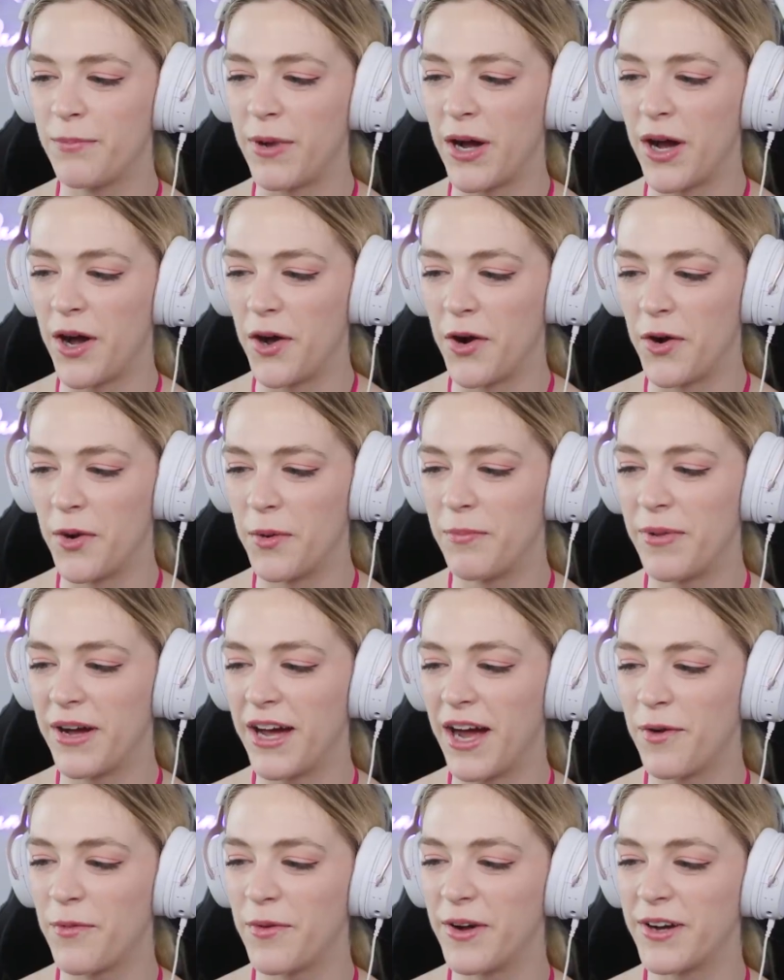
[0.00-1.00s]
beau,
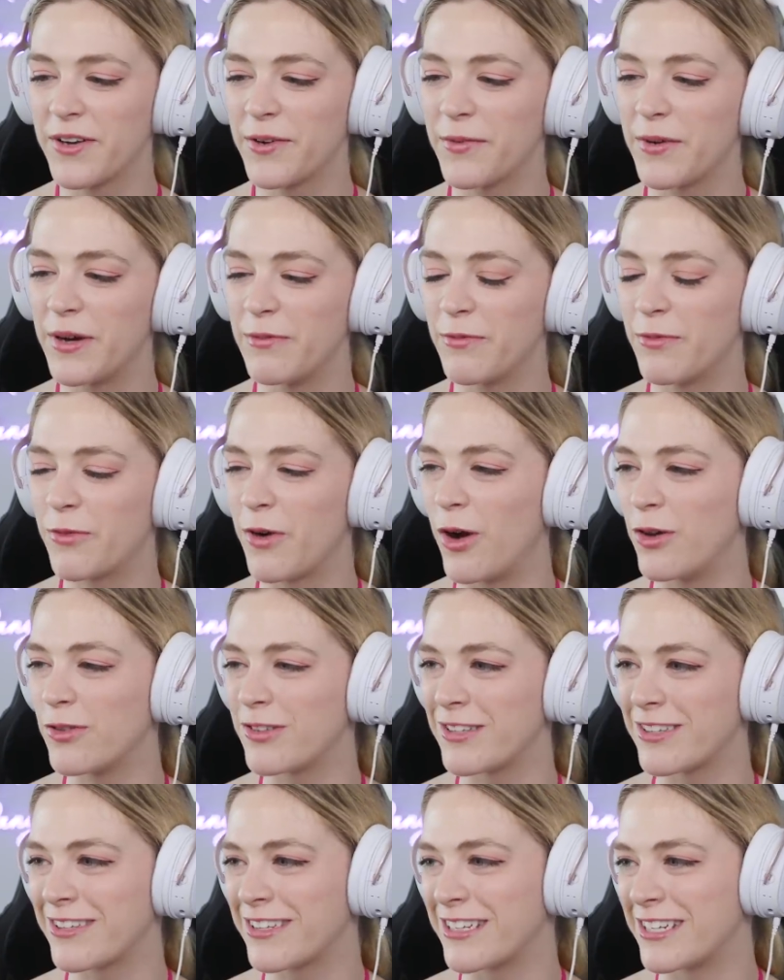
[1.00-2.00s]
but I wonder what Rose
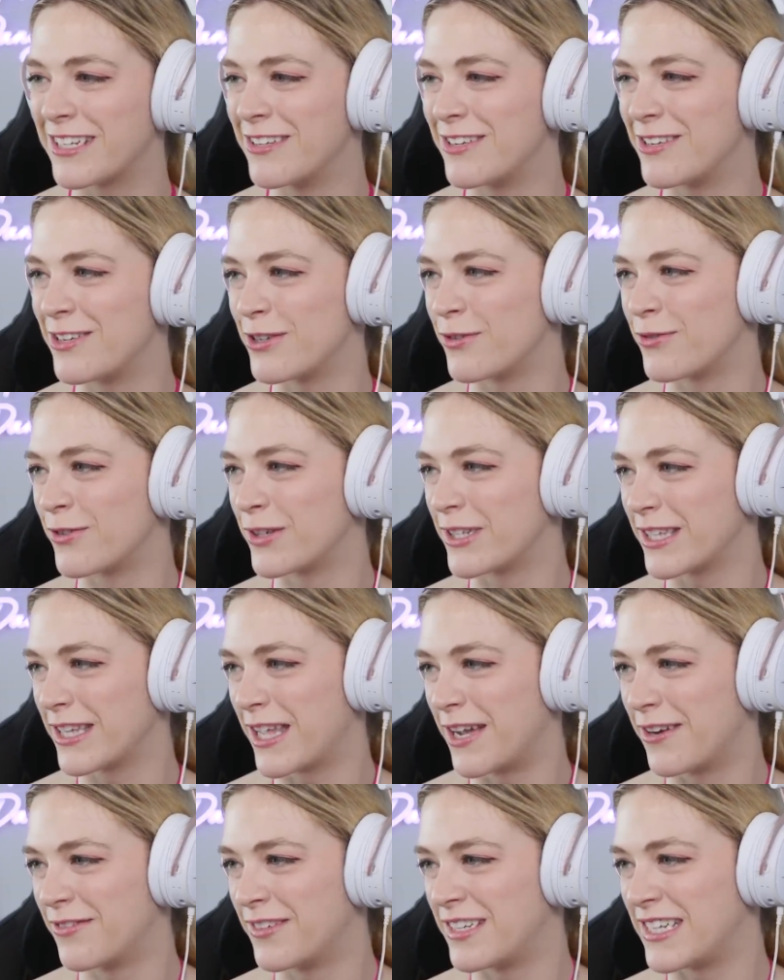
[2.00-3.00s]
is gonna do for
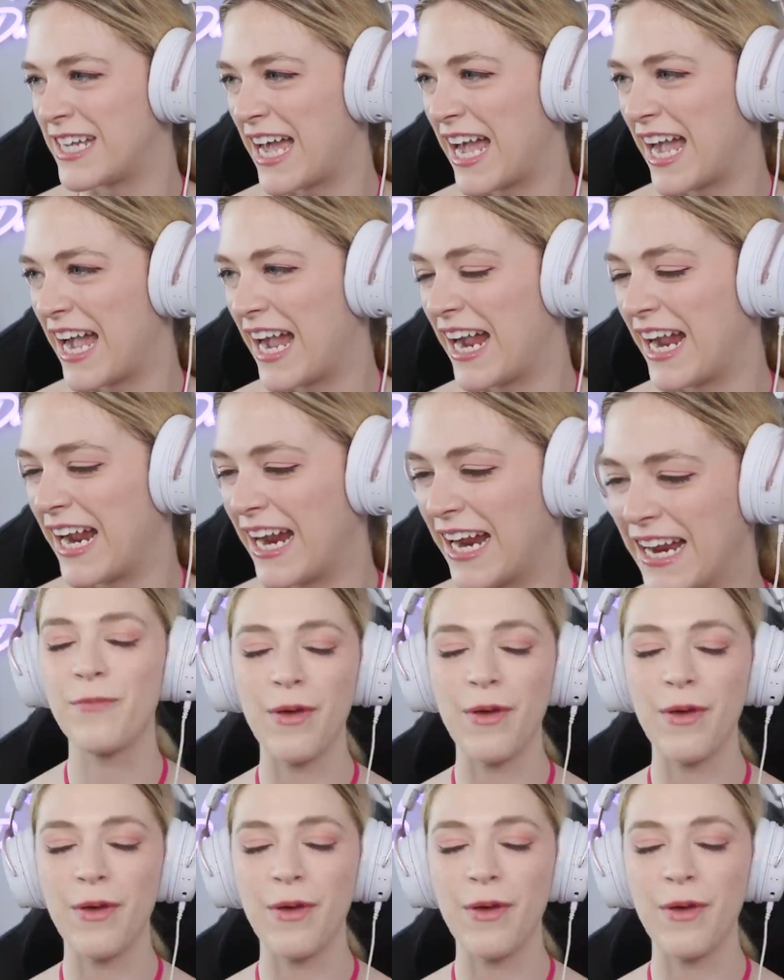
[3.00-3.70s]
love day.